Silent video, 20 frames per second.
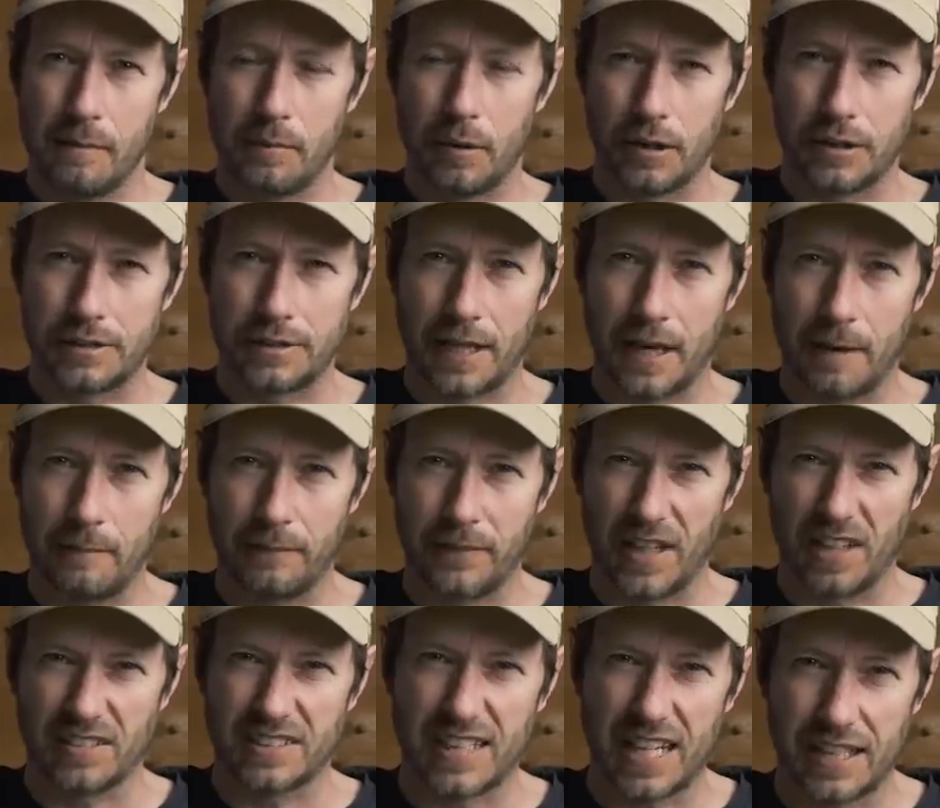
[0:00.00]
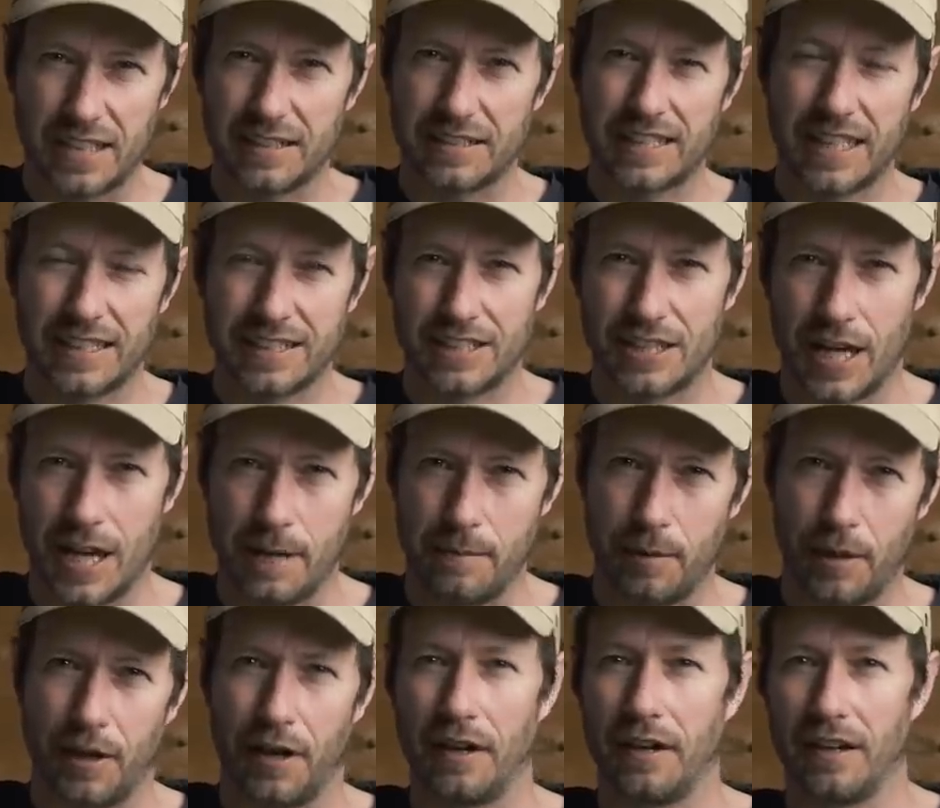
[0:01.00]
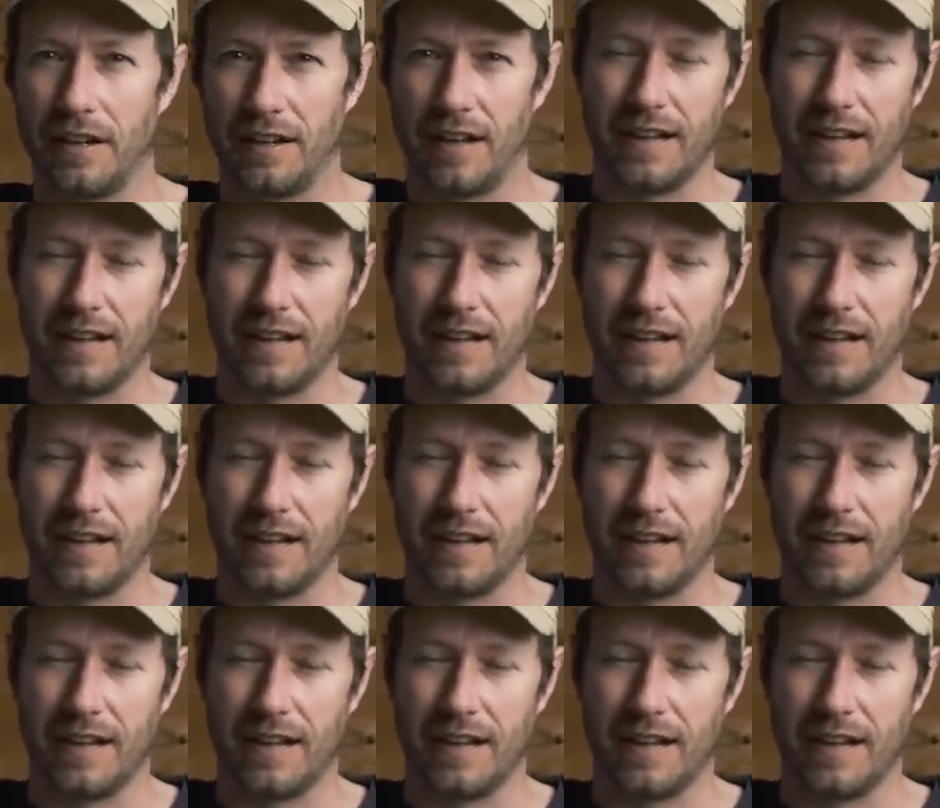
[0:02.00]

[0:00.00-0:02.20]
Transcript: But it'll take shape, and